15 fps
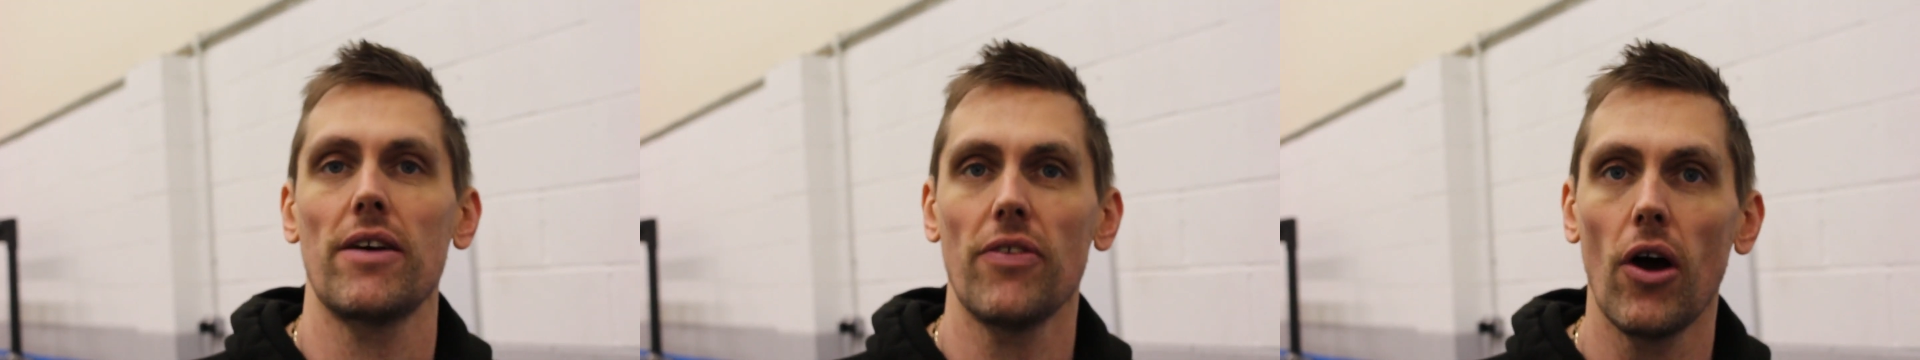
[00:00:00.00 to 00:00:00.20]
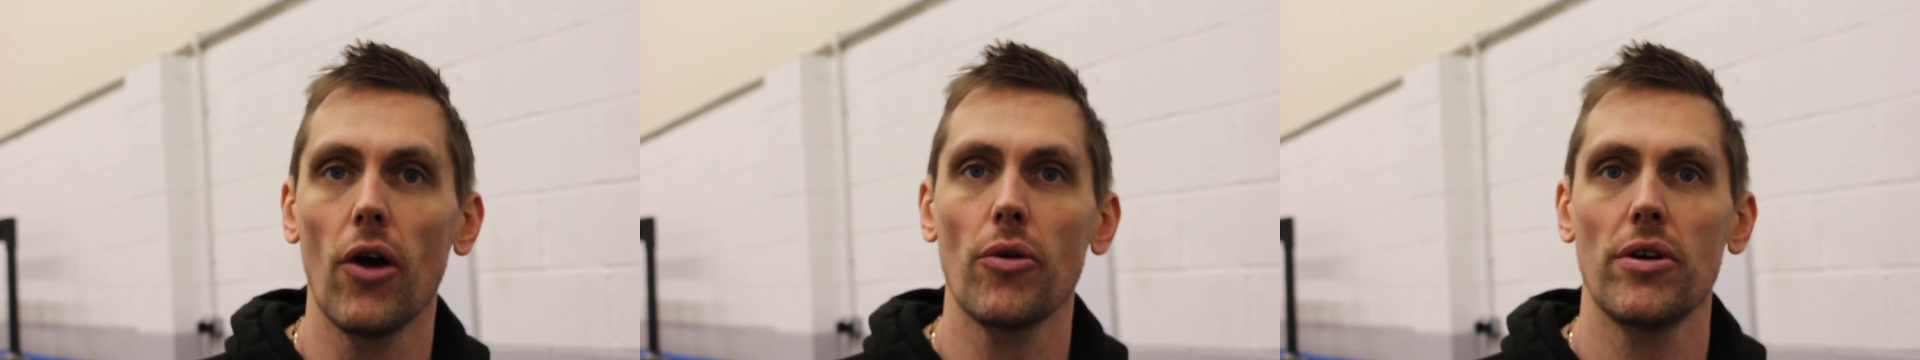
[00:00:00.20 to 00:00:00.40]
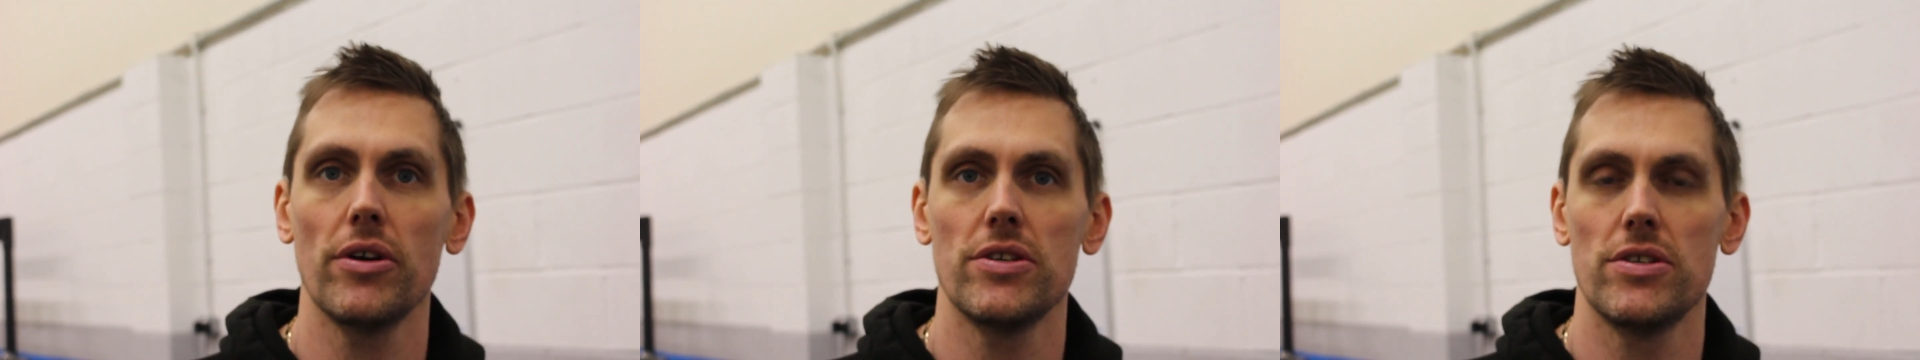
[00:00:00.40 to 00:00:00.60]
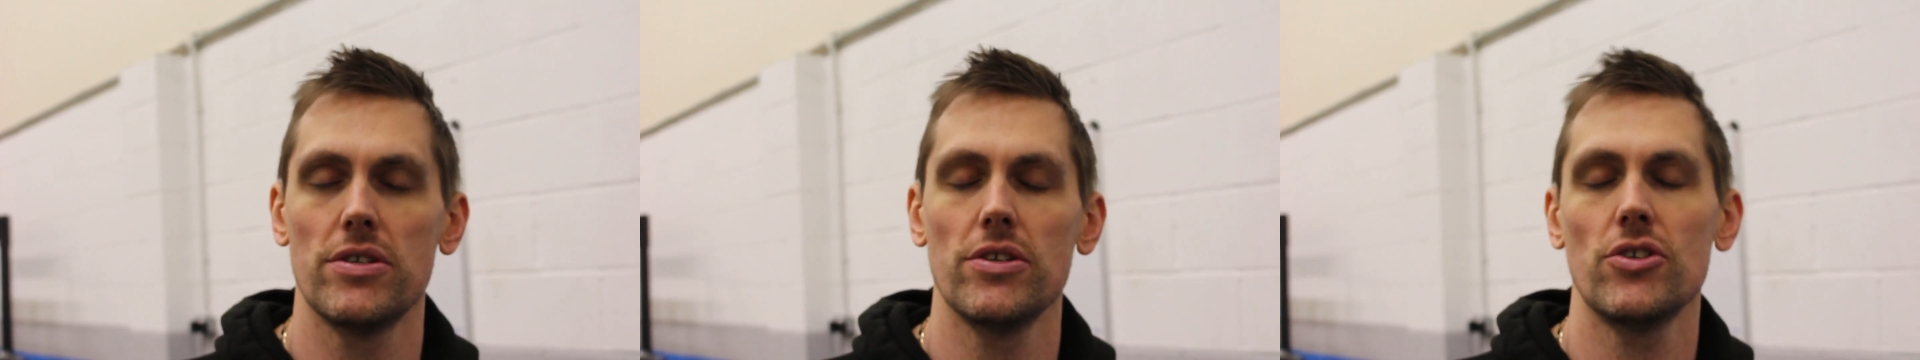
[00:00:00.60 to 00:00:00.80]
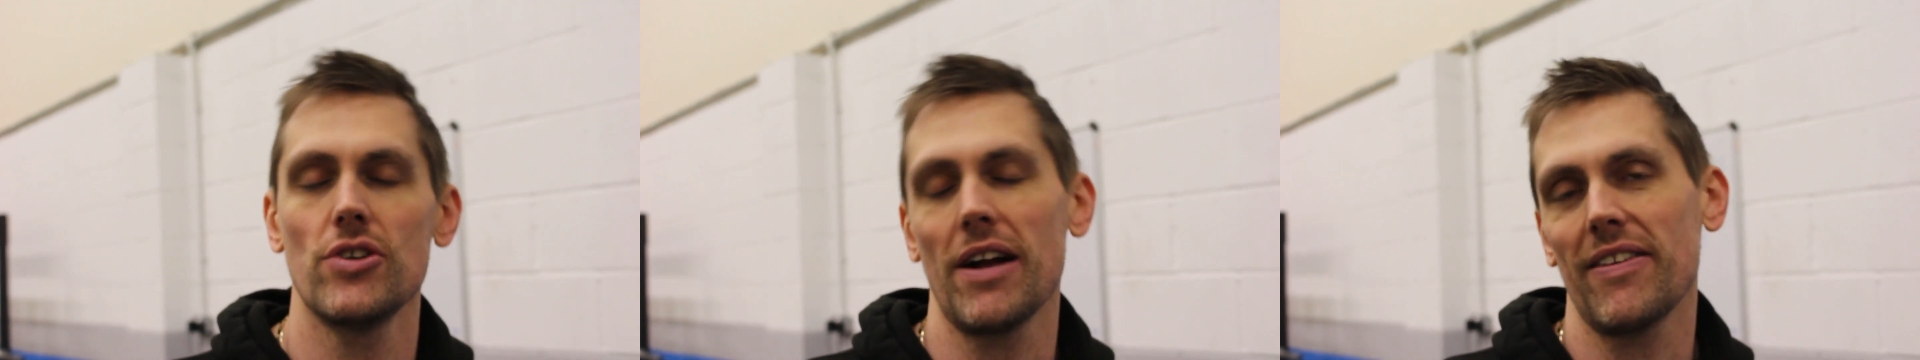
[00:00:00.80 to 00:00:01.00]

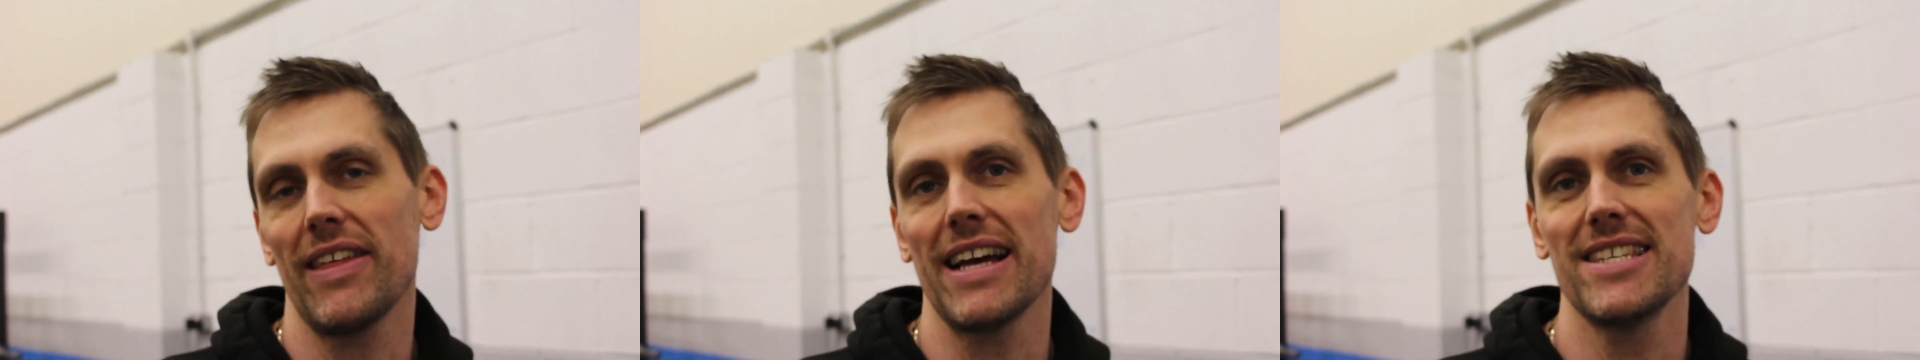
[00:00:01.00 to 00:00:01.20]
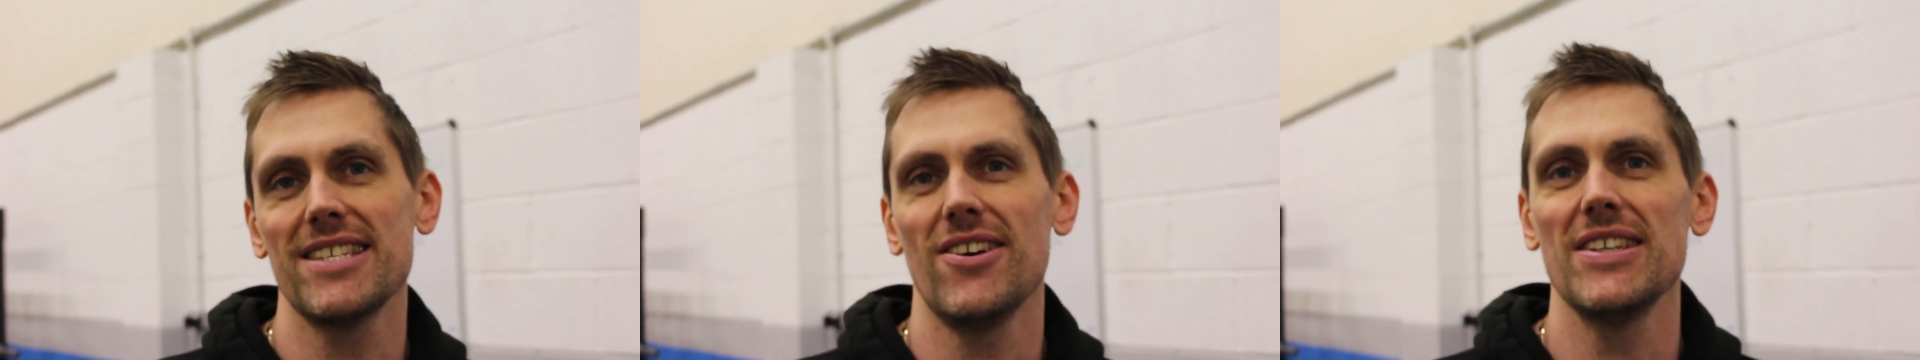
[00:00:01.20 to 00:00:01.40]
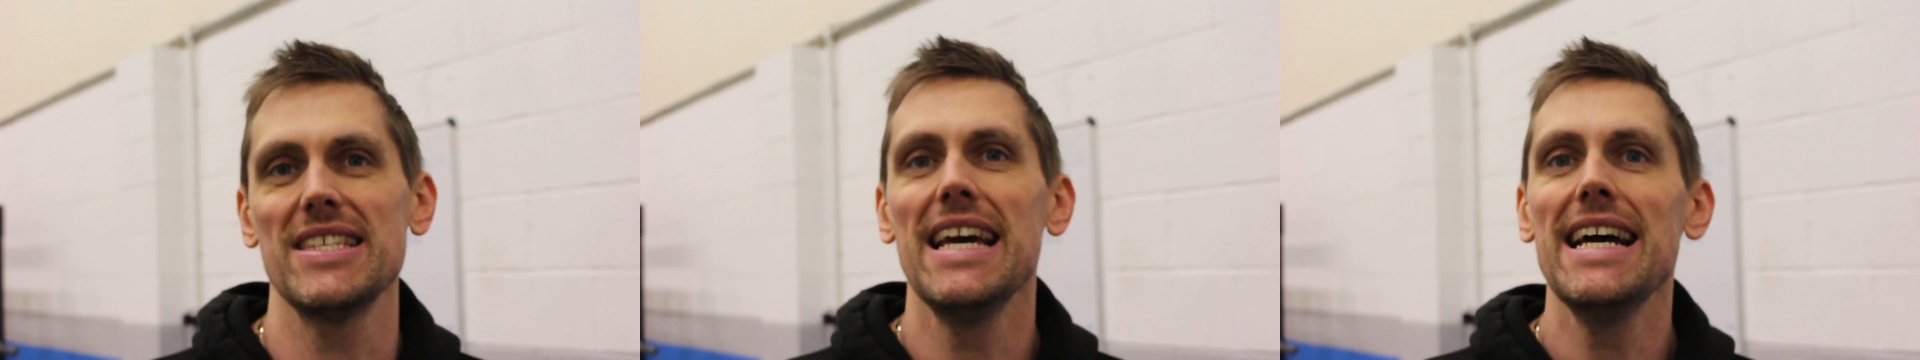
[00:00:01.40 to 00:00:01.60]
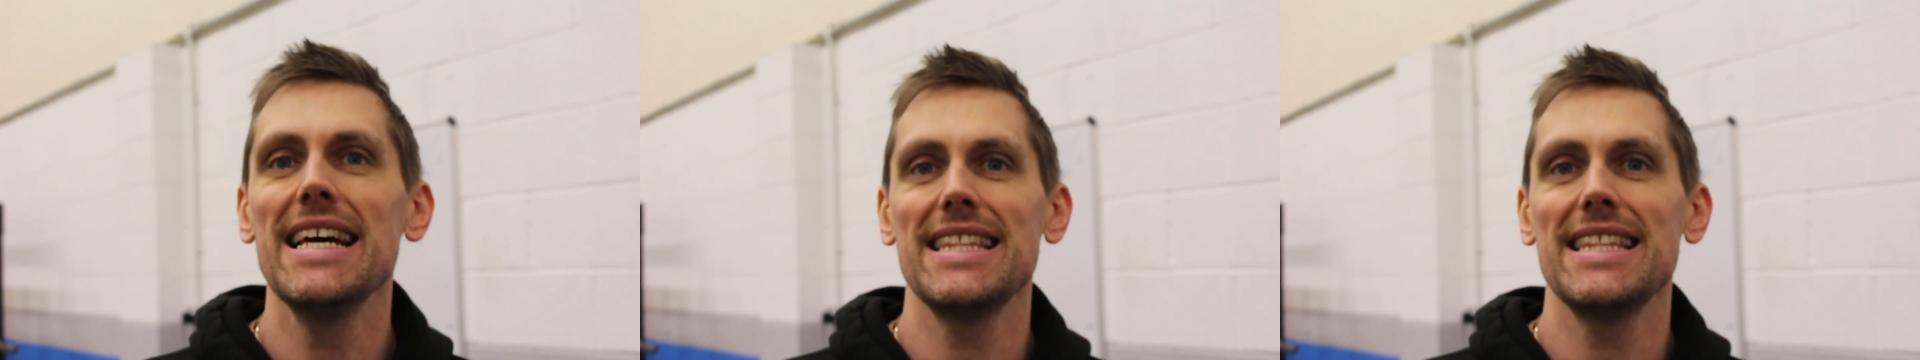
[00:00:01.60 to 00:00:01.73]
focused strength exercise.